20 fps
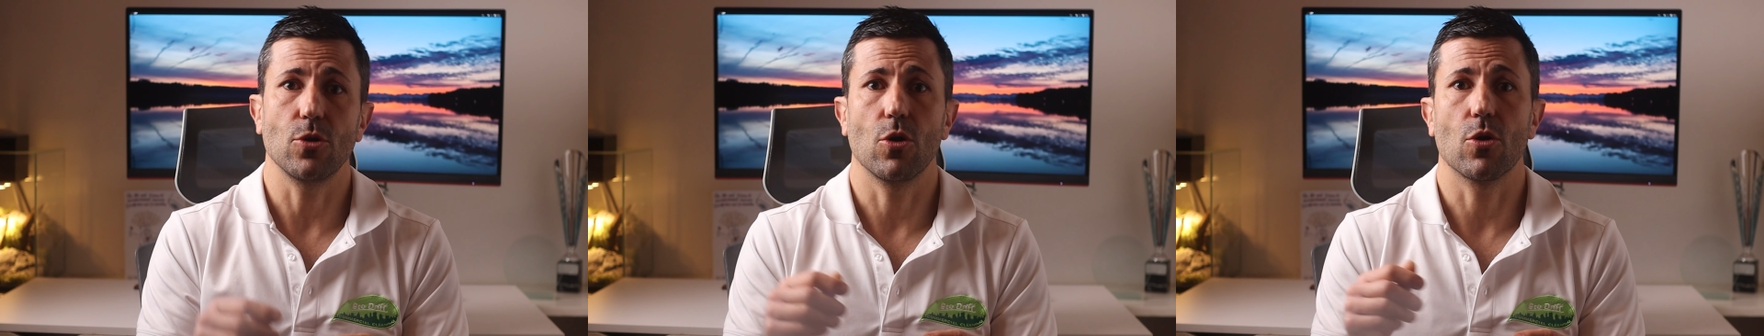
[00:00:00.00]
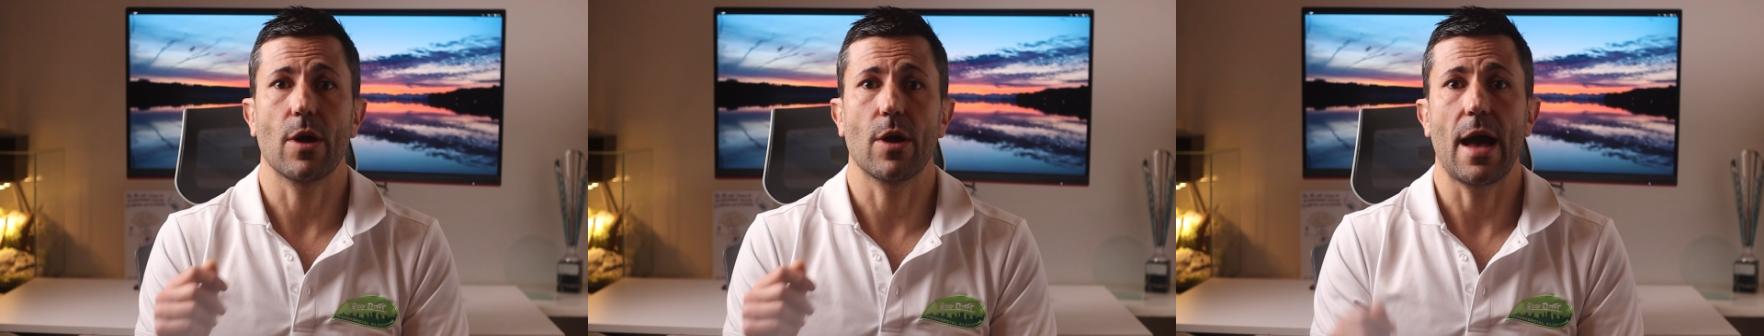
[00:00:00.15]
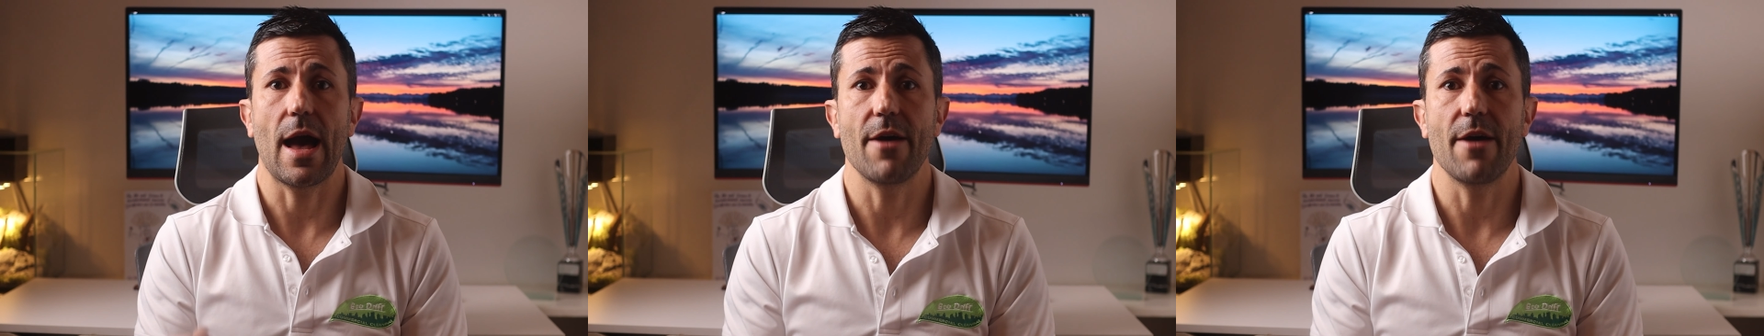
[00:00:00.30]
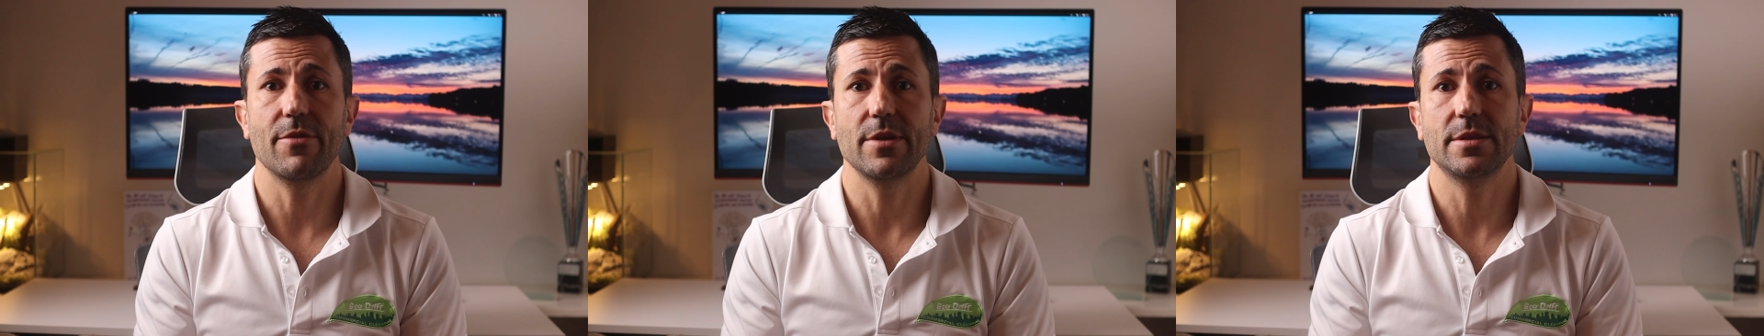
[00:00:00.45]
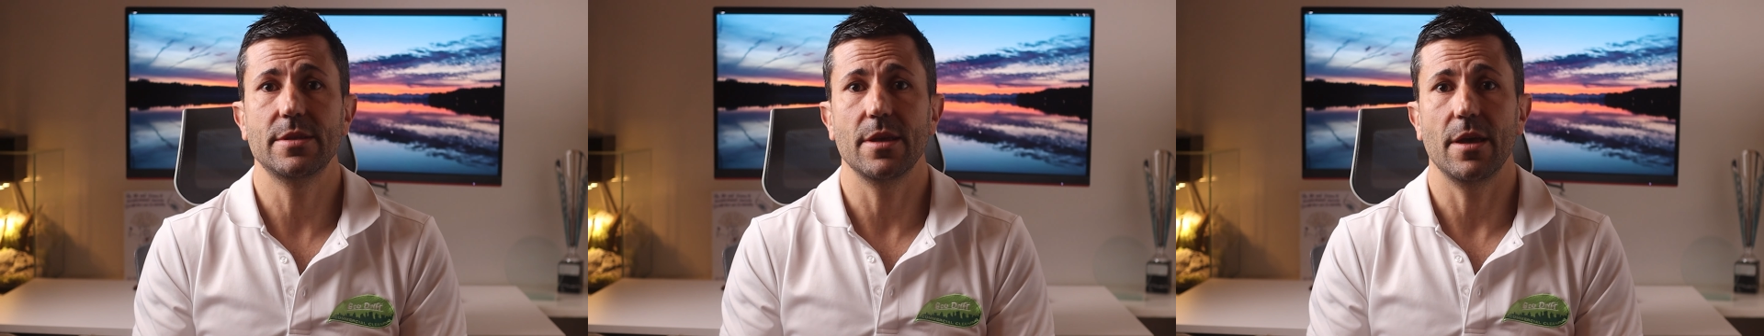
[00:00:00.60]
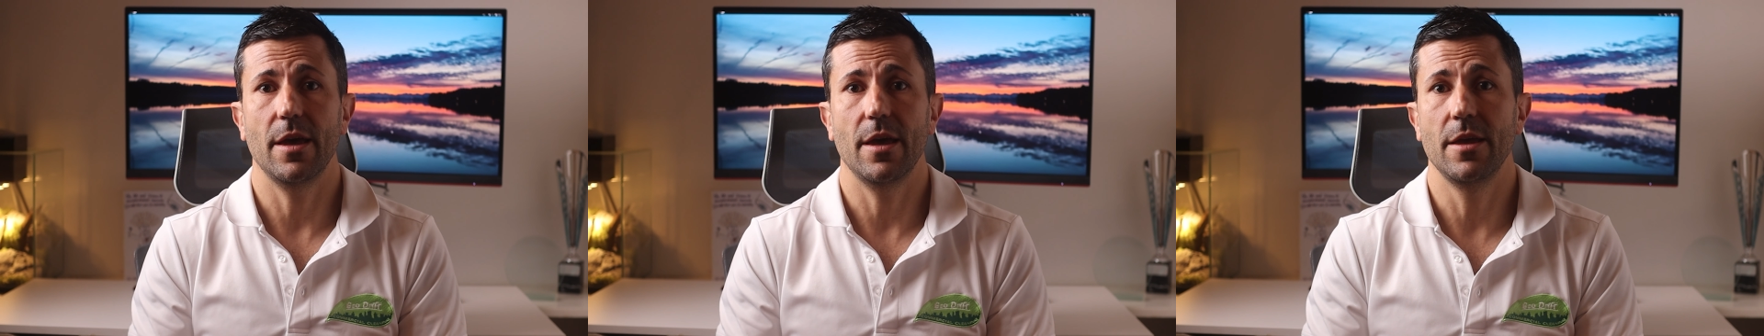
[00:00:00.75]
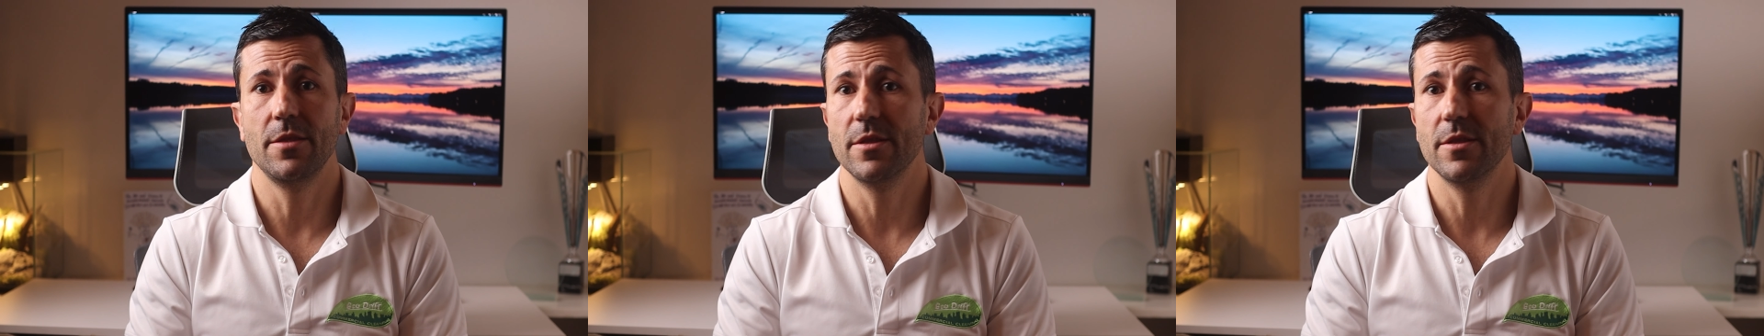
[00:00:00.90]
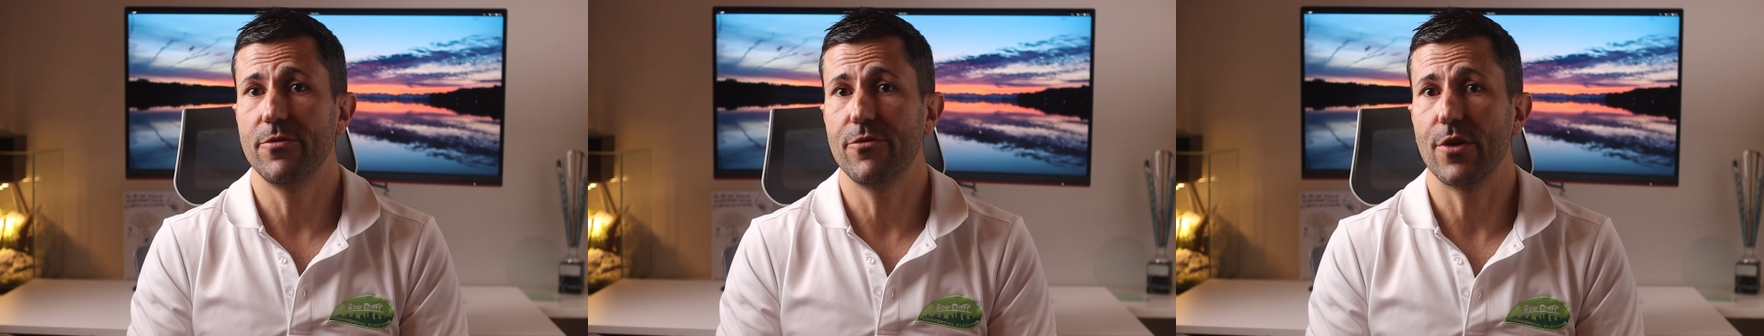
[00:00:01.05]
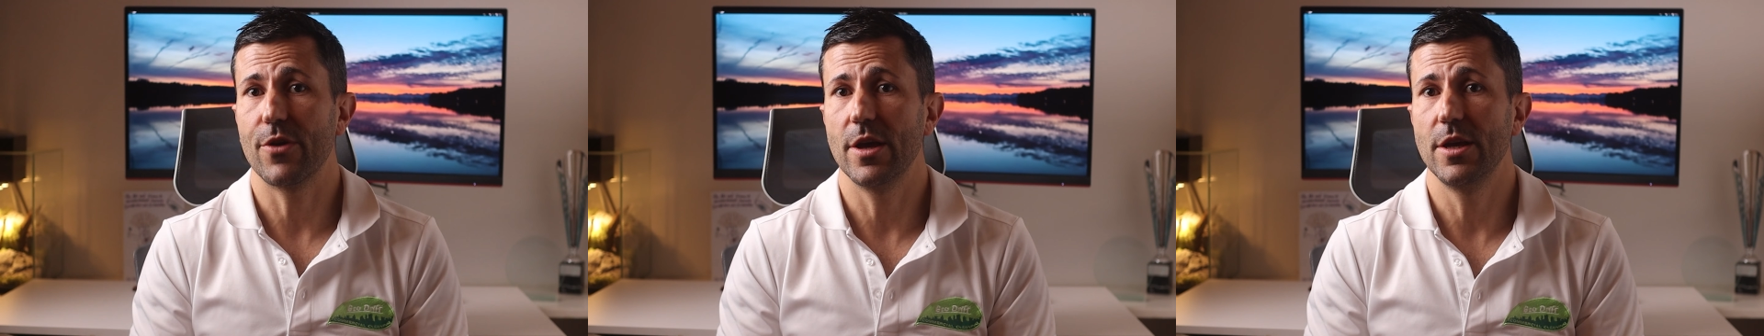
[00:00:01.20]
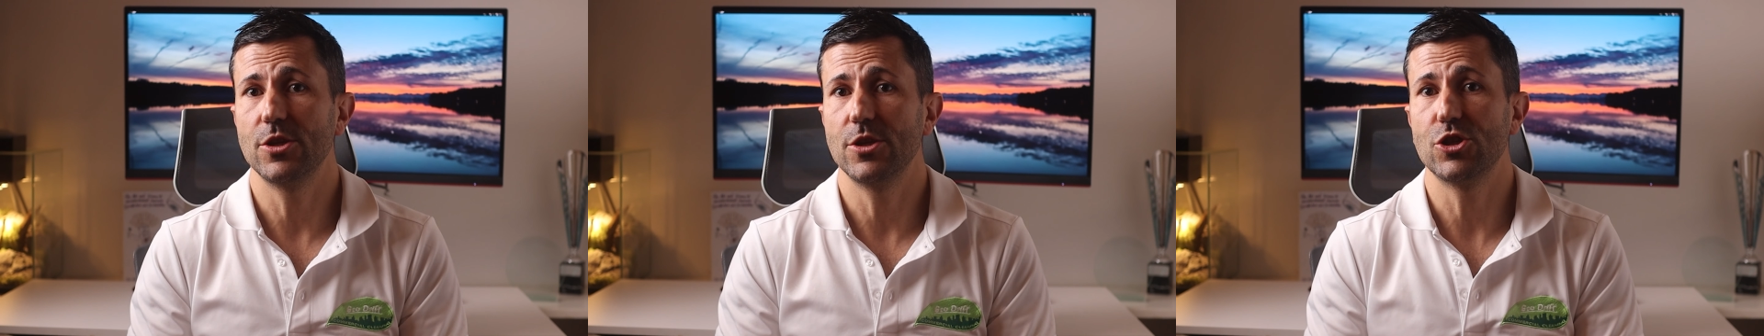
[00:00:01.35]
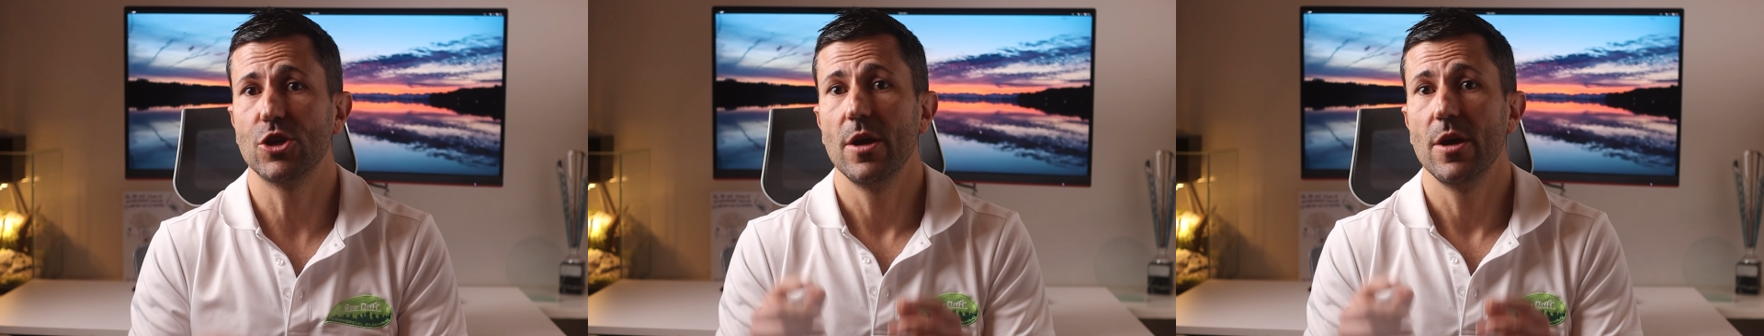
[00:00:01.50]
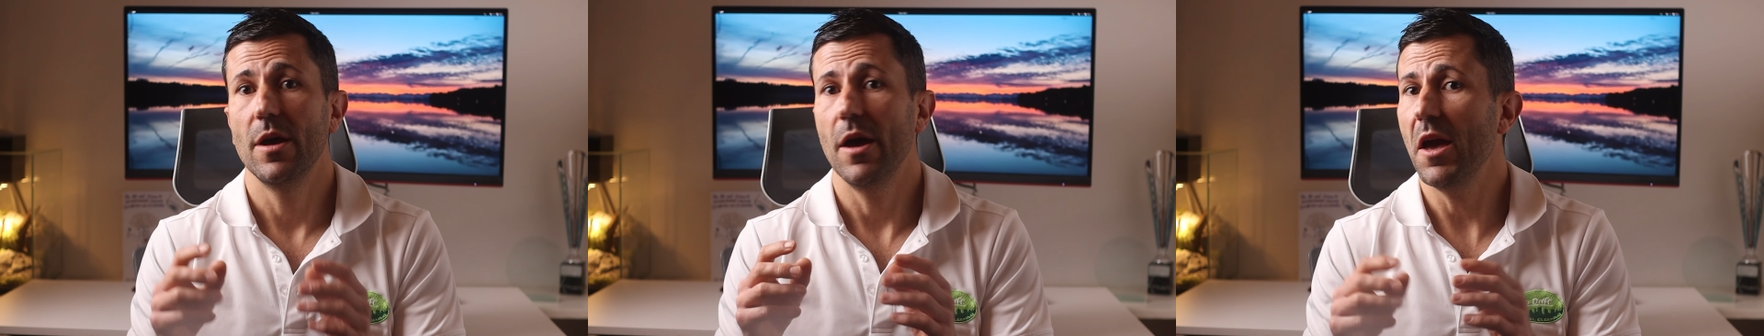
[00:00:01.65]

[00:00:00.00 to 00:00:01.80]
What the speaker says: or have it in the fridge